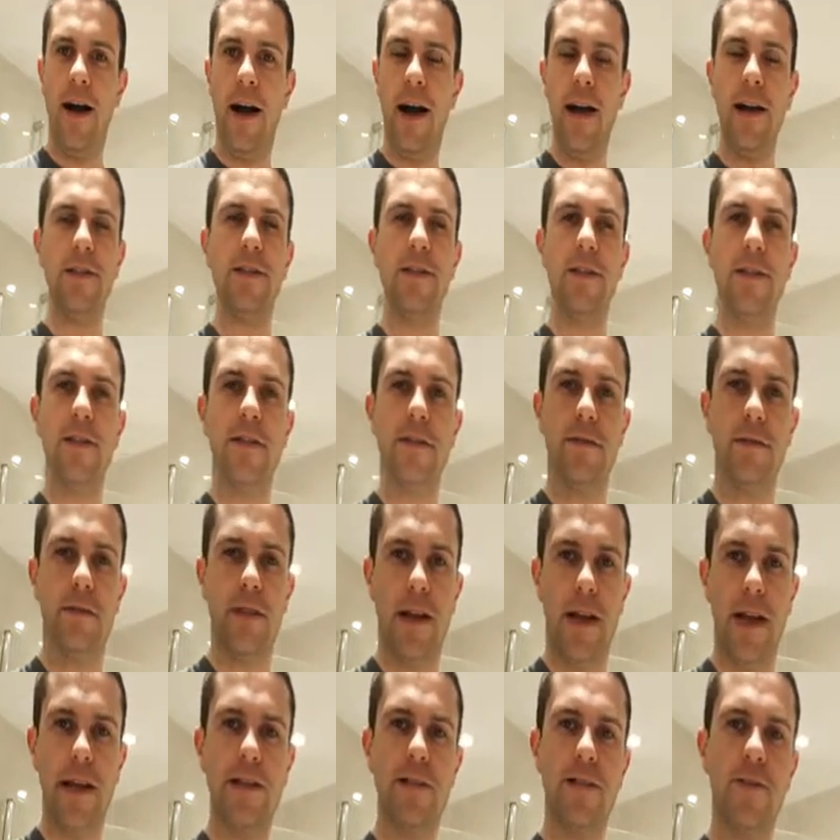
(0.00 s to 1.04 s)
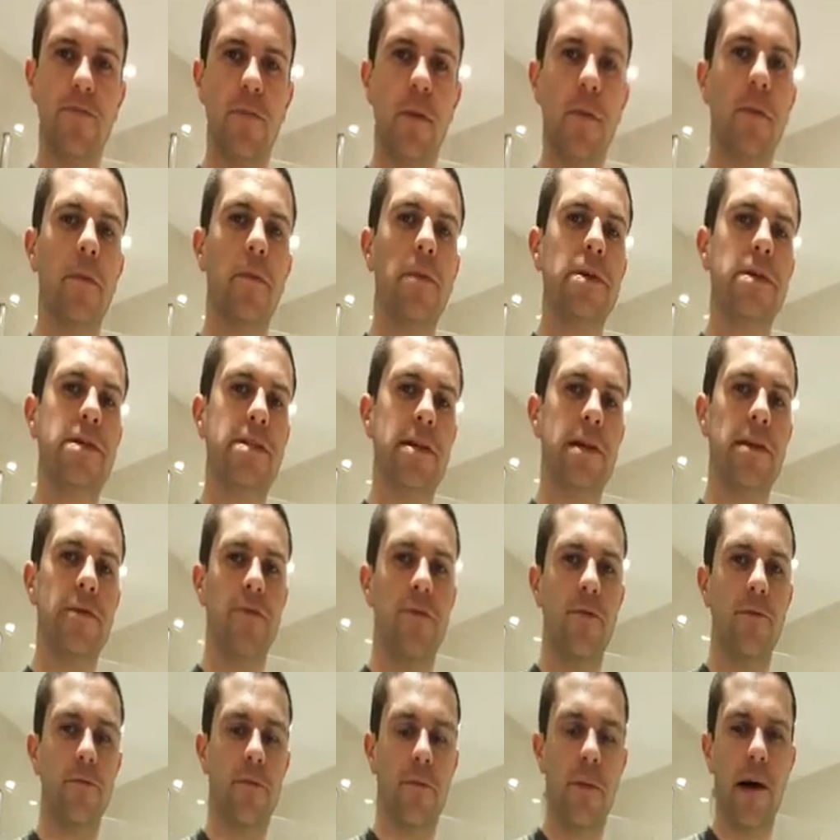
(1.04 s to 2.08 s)
As you've probably seen
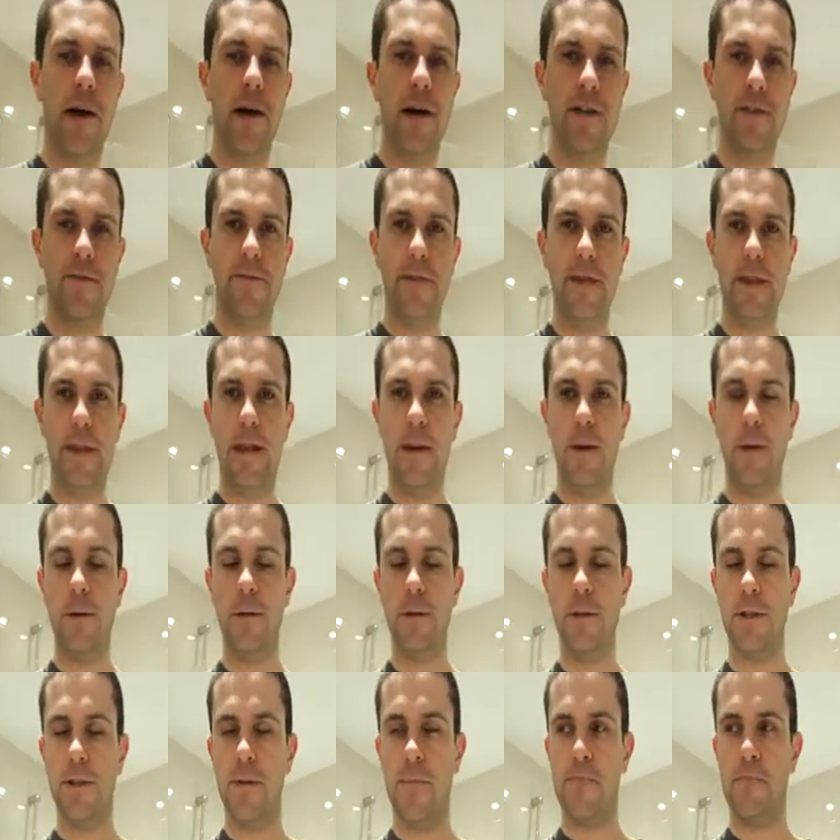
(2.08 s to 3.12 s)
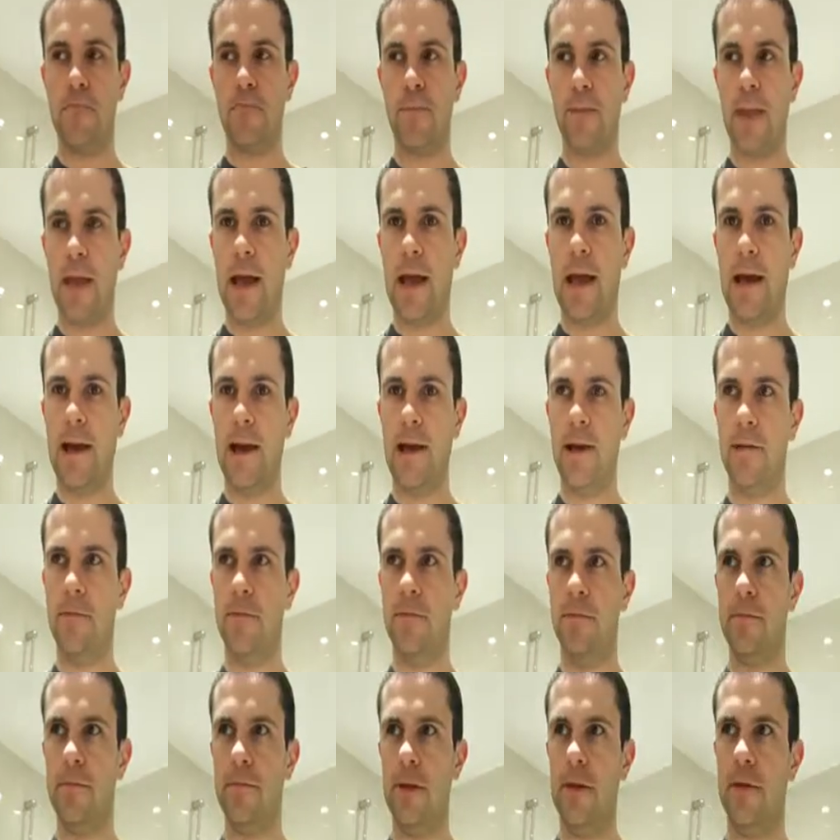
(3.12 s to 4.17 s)
from past videos,
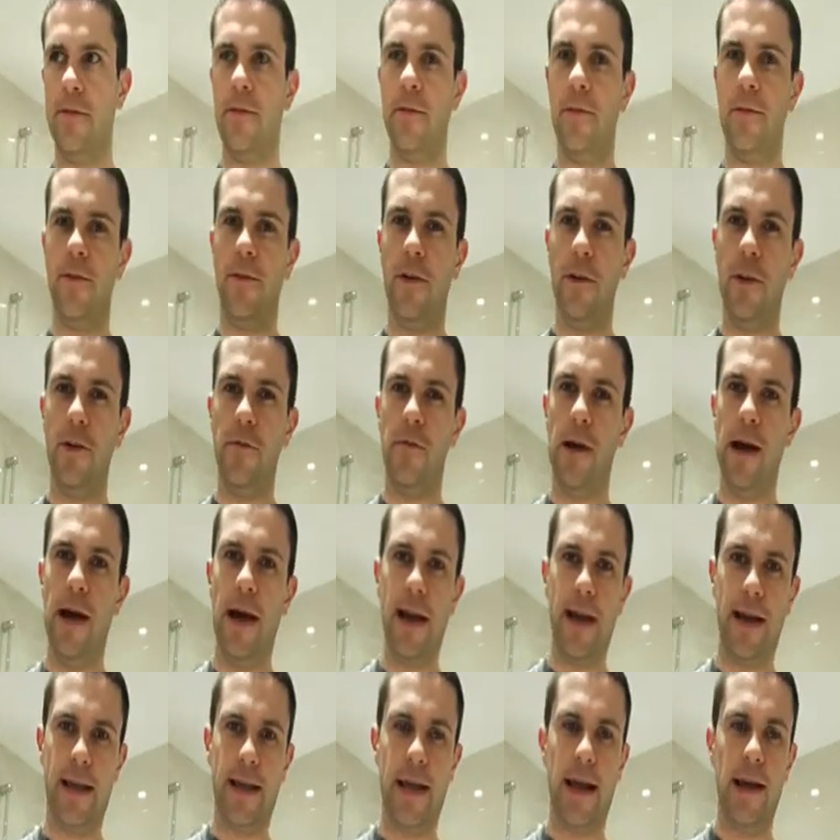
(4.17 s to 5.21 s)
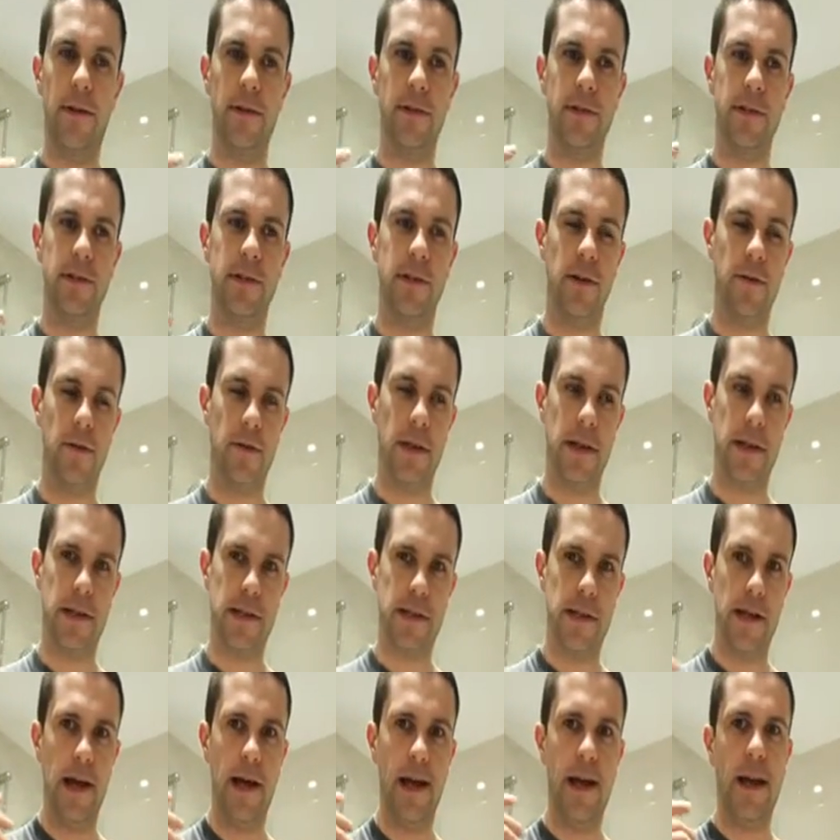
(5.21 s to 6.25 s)
and if you follow my accounts on
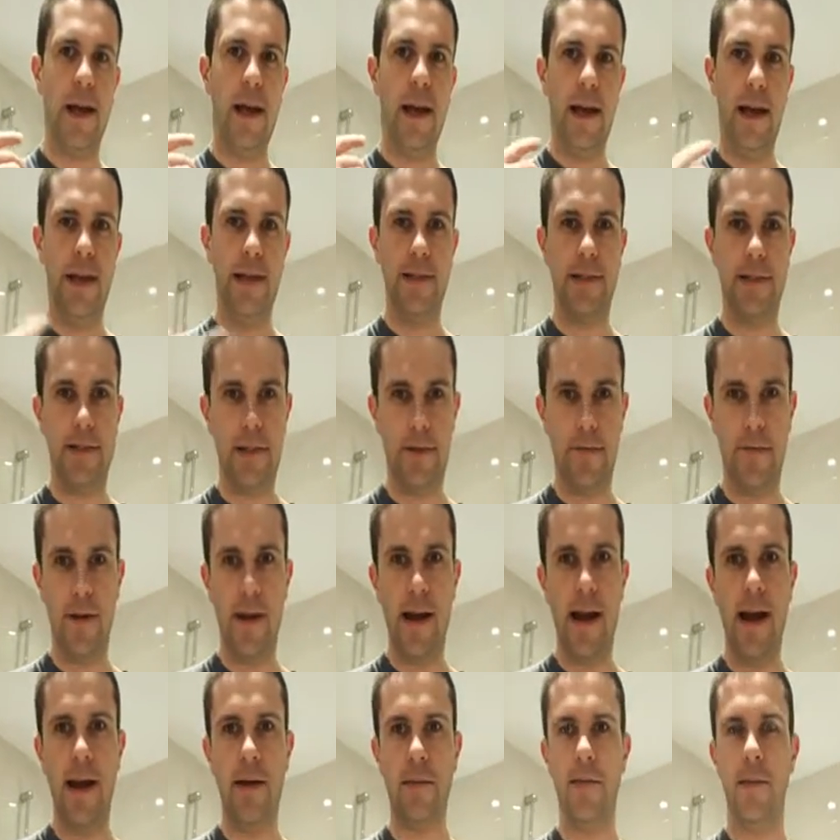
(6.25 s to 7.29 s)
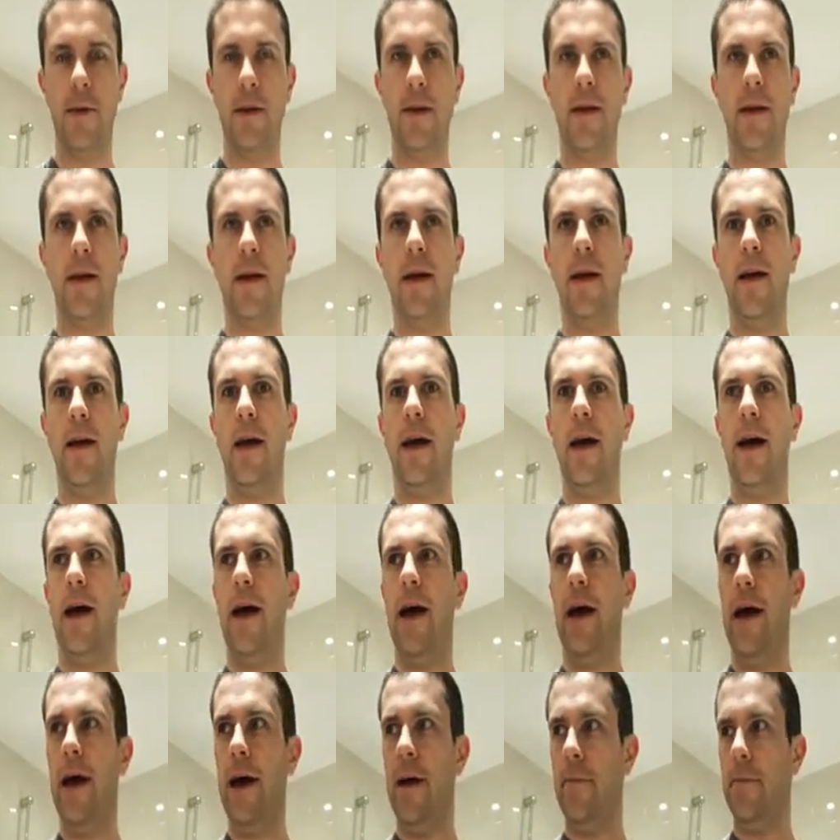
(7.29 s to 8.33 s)
things like Instagram,
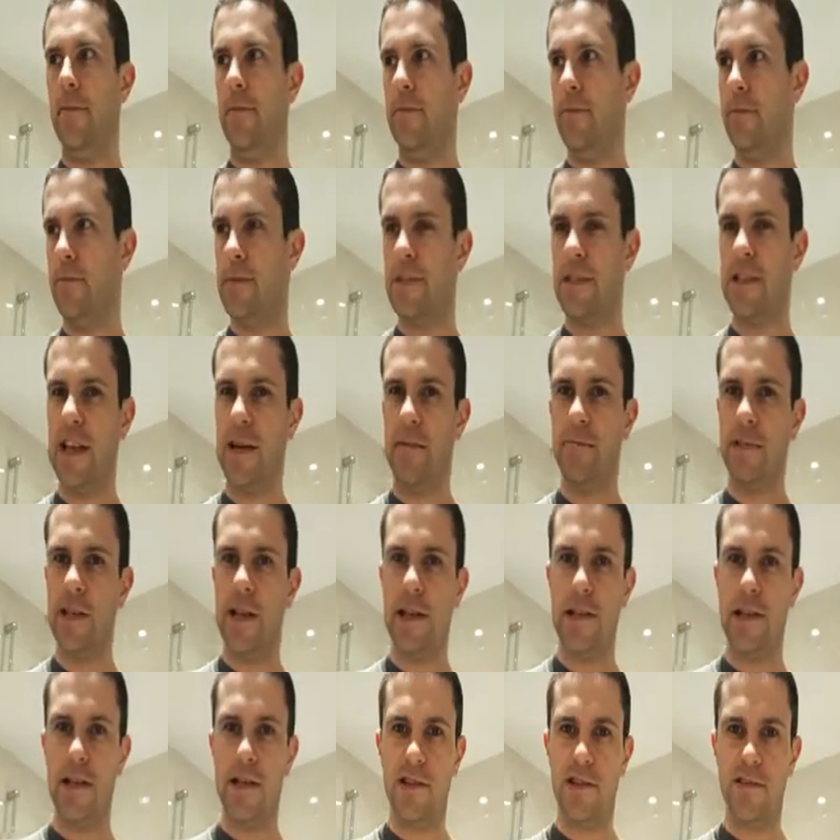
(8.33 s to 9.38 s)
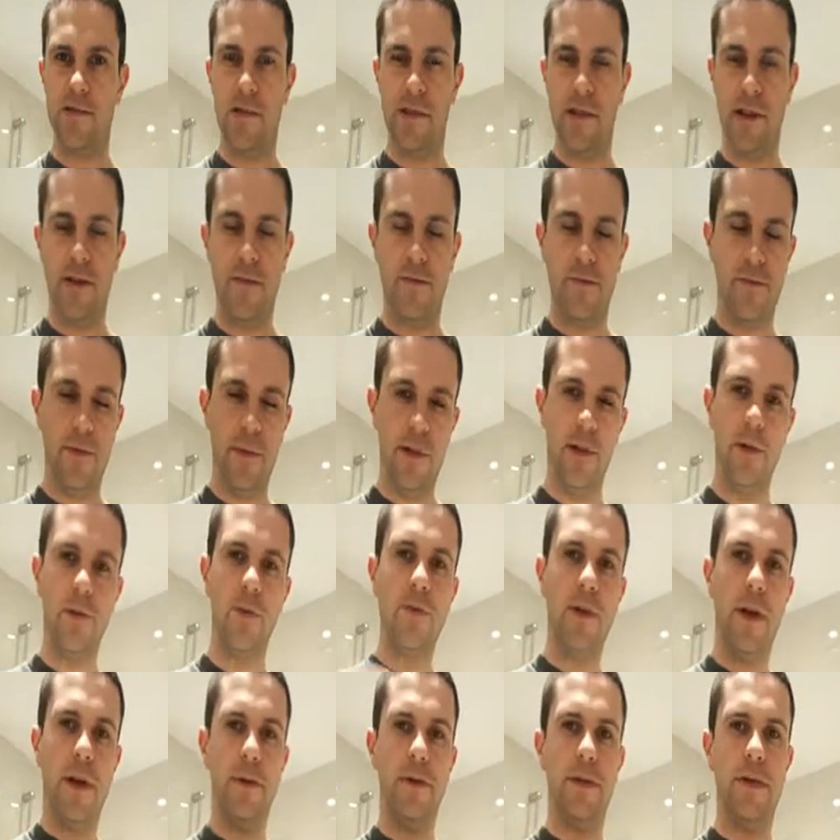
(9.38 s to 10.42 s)
Snapchat, that sort of stuff,
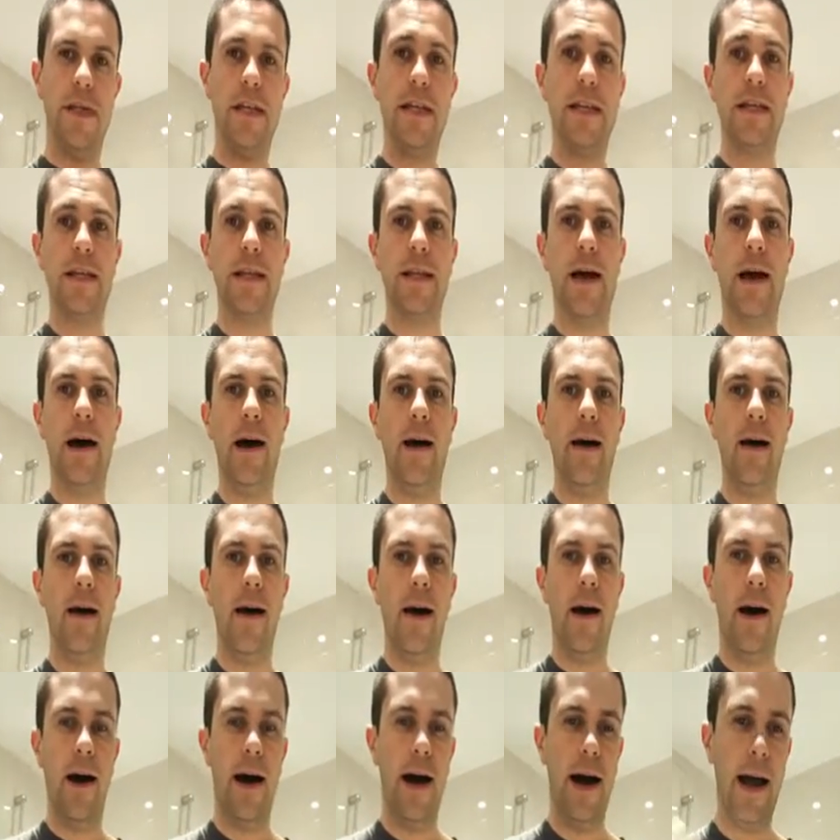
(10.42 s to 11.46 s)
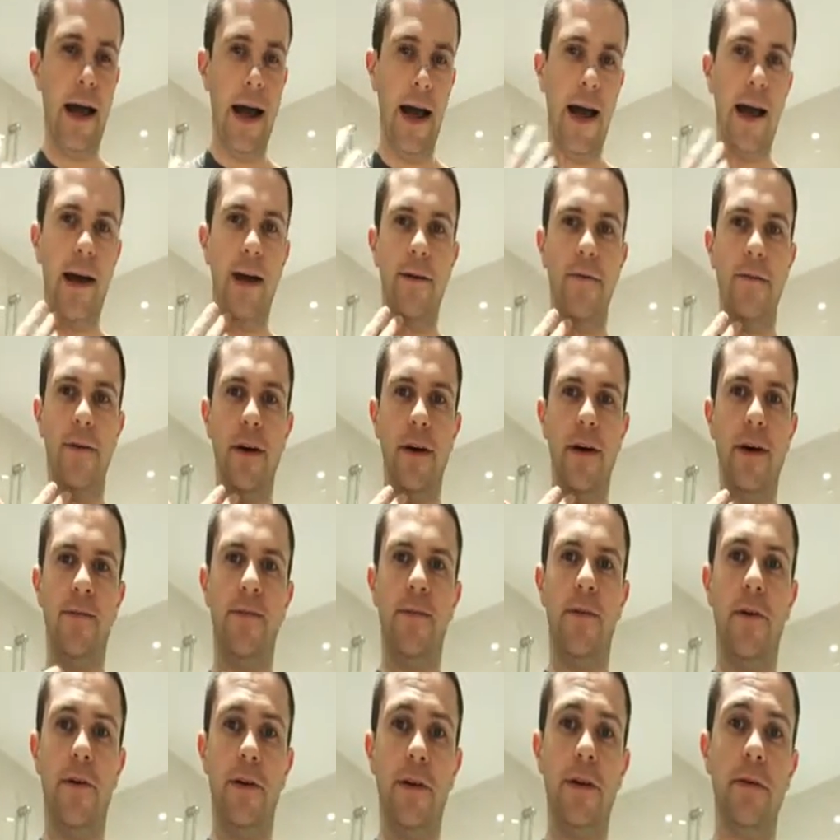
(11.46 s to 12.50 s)
you'll notice that I have a
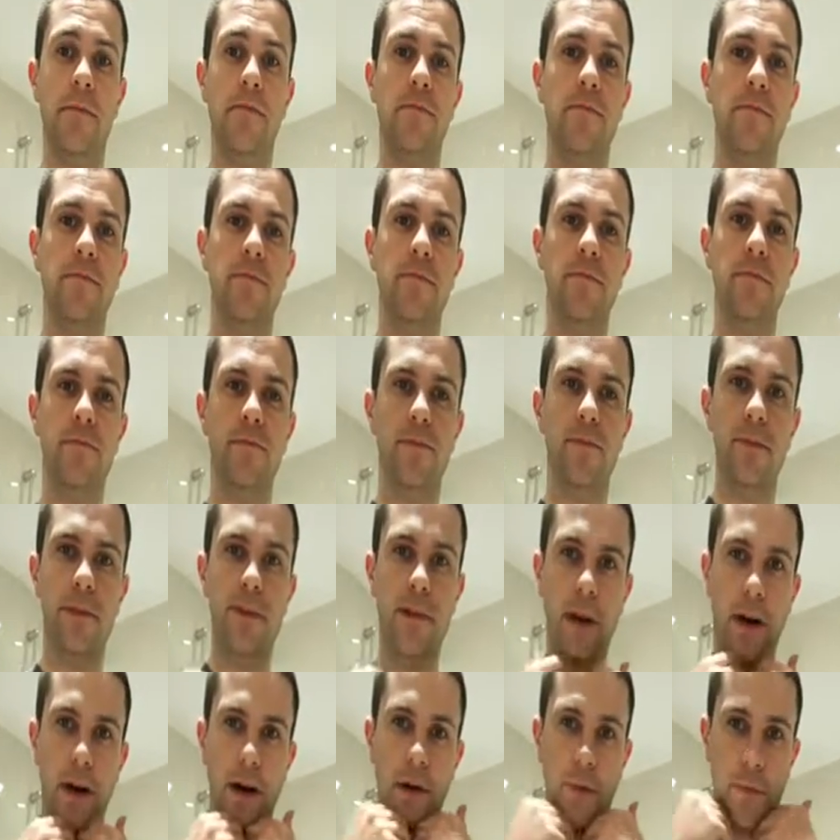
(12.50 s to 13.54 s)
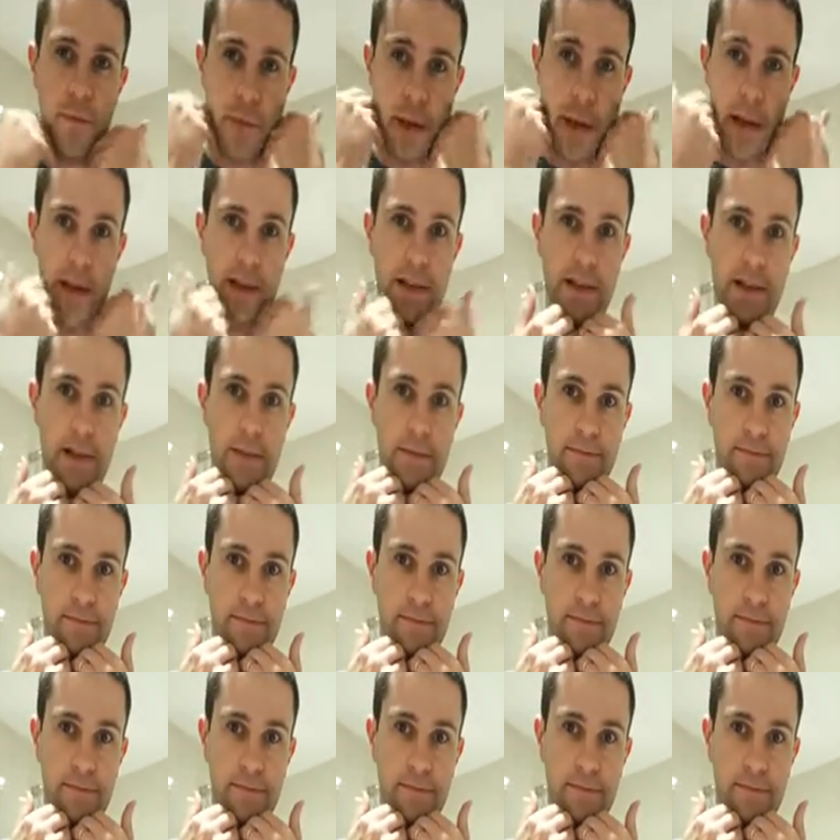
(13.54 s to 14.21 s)
very dark beard,